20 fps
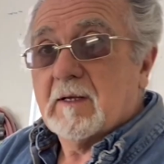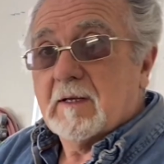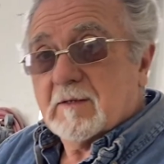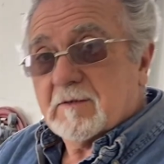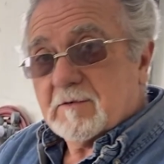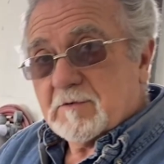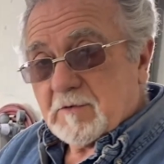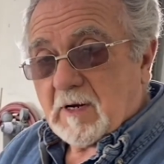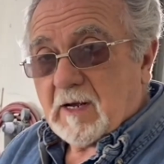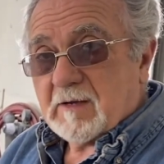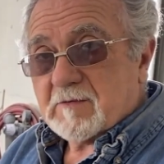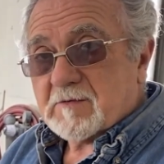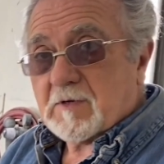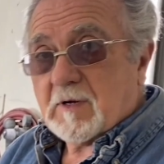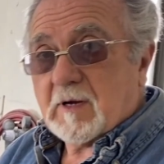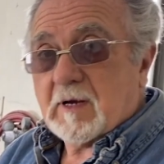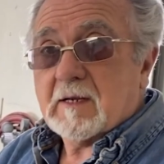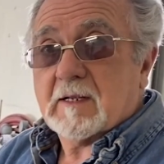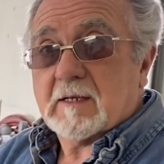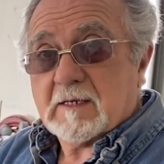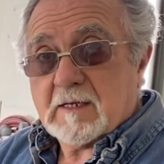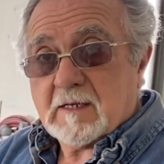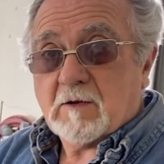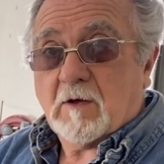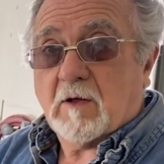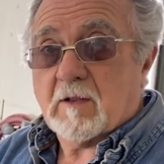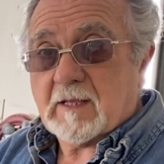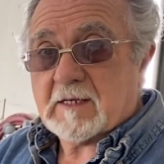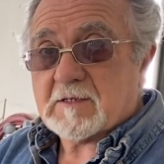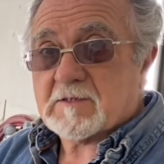drivetrain, and getting
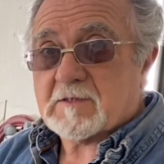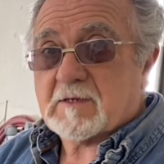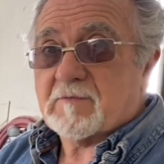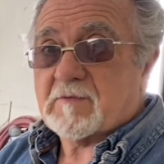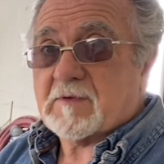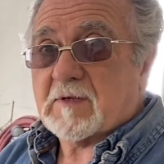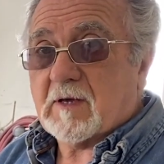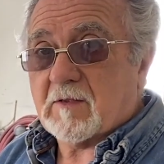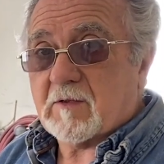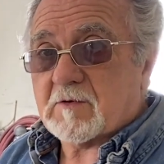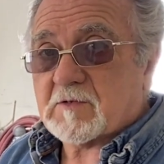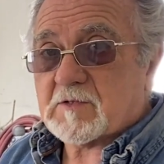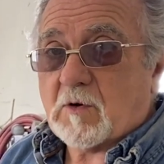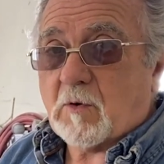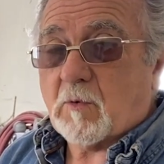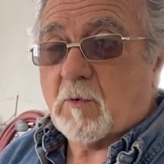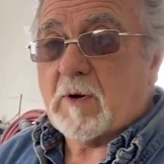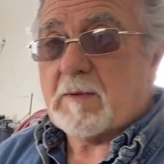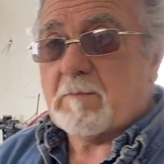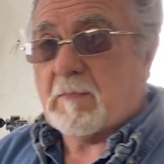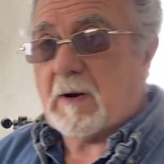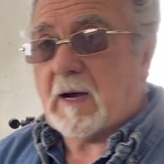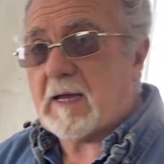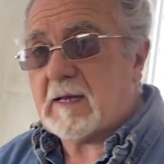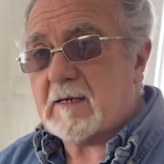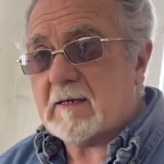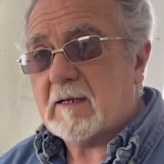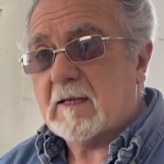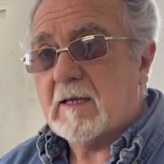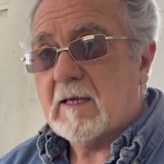all that stuff together. So we
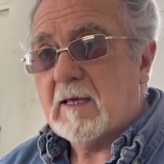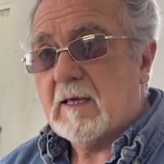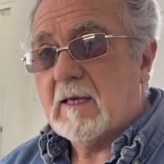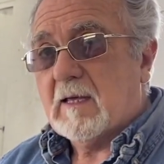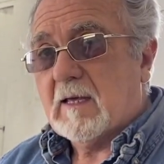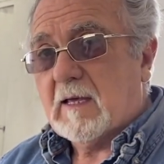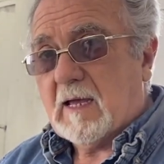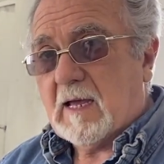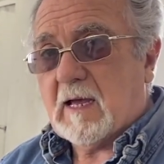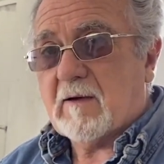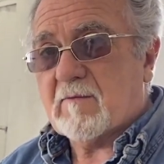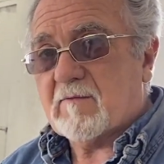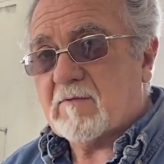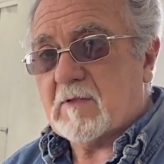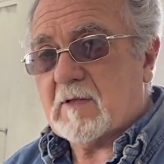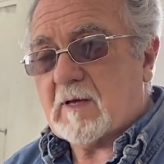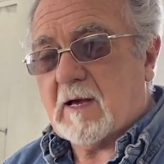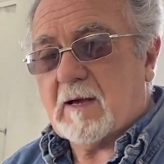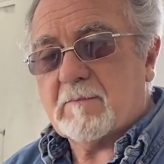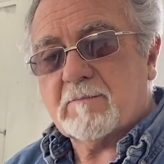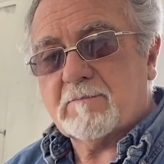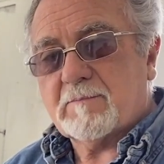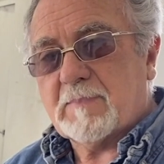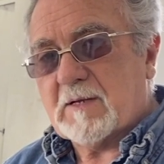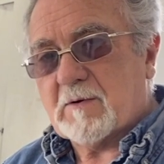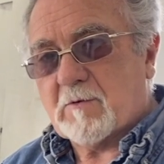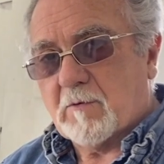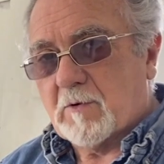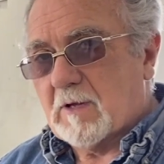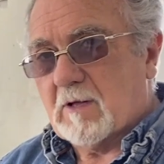might I'm
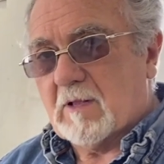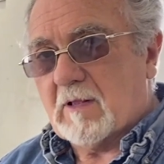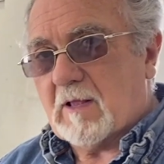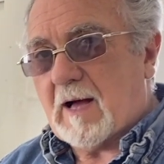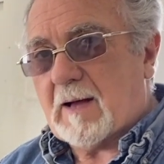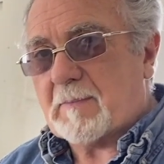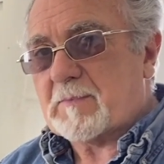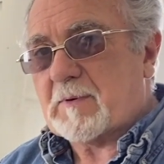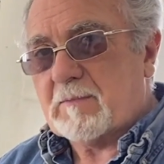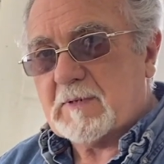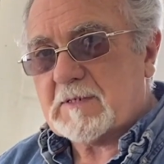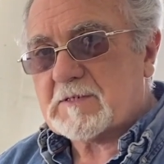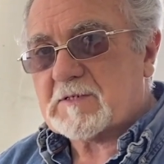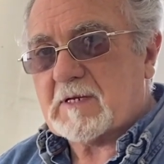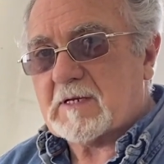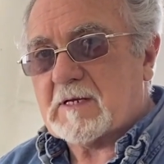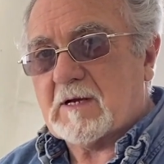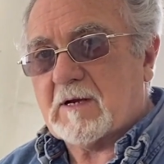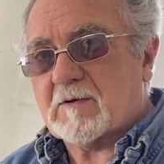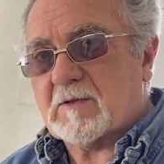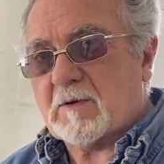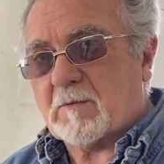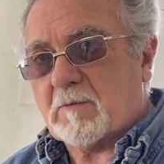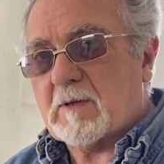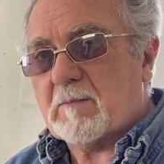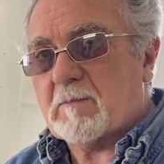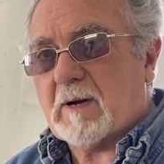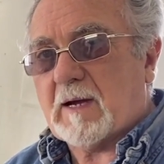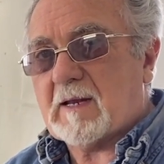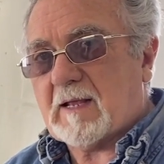being real optimistic here that we
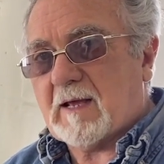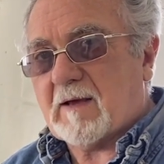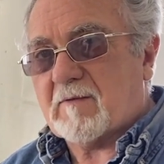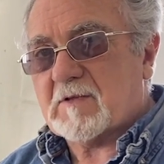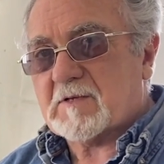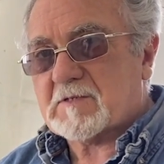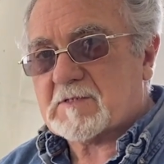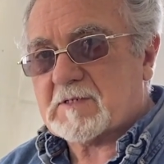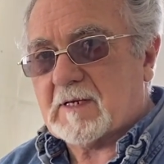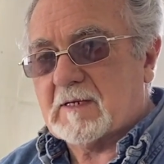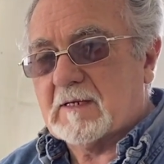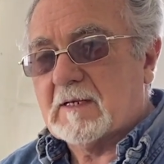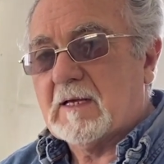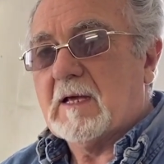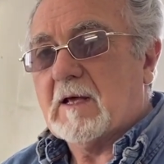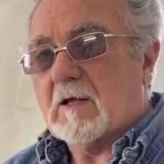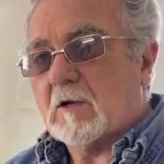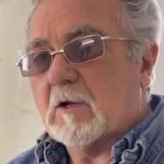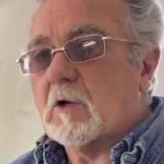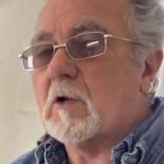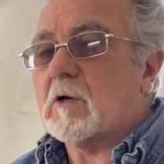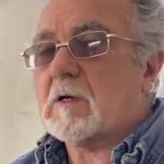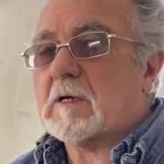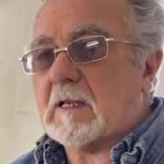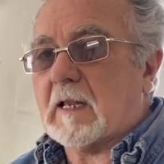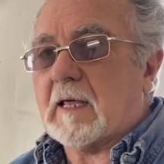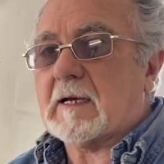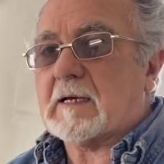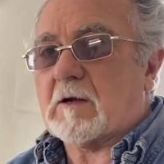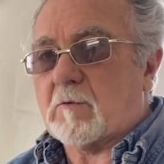might have this thing looking
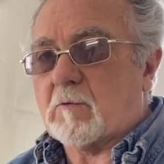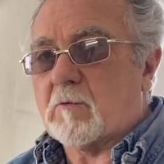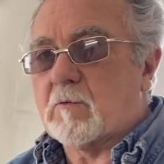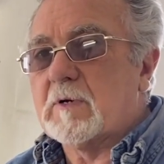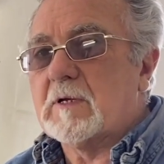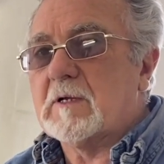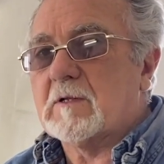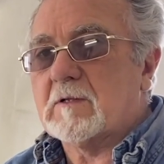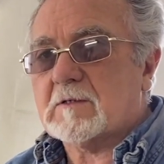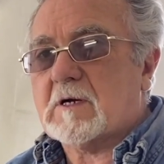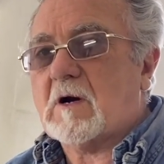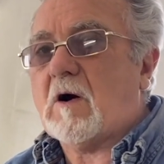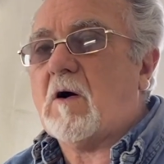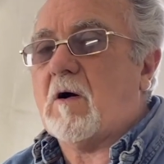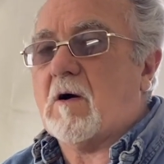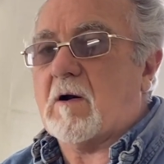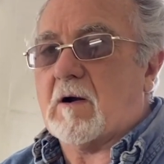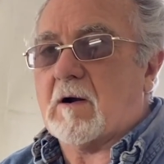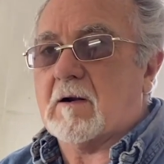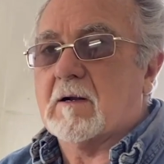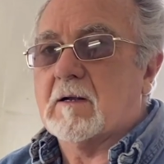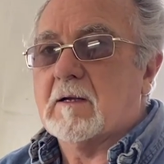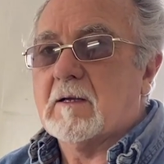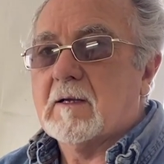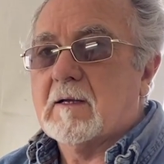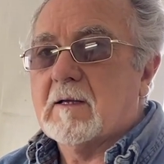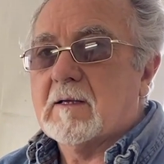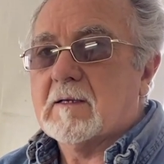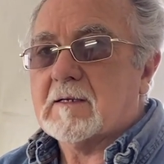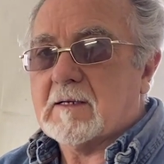like a real car
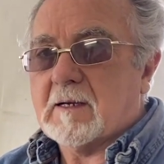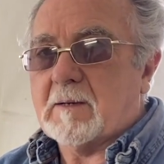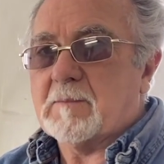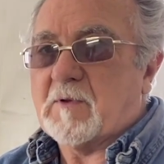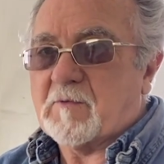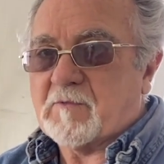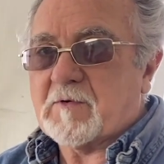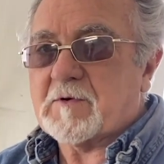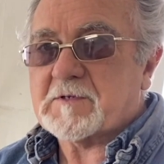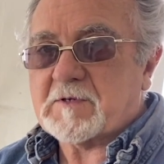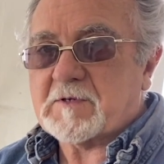come the 1st of